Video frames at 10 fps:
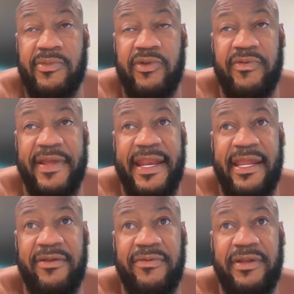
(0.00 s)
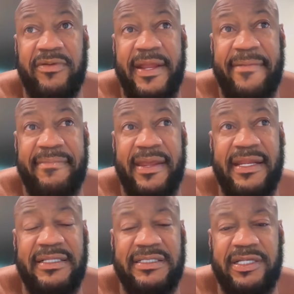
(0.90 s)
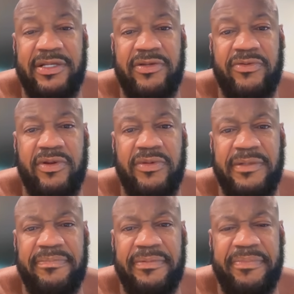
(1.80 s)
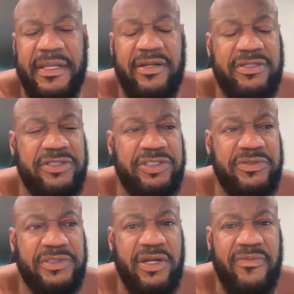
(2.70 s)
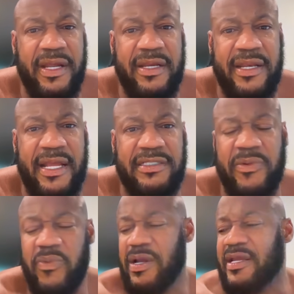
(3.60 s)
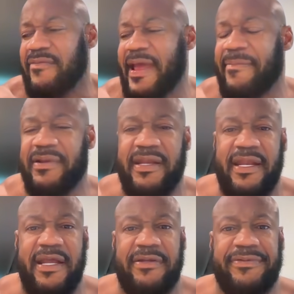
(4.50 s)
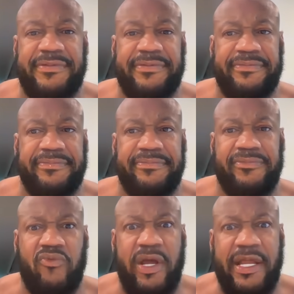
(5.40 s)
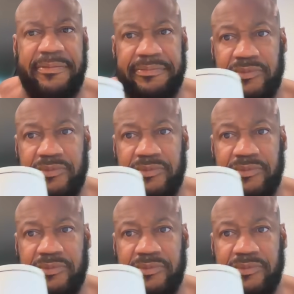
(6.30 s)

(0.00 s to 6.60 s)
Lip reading: You that angry, you that mad, he slit her throat, he beat her till she was unrecognizable. What could have happened in that house? What?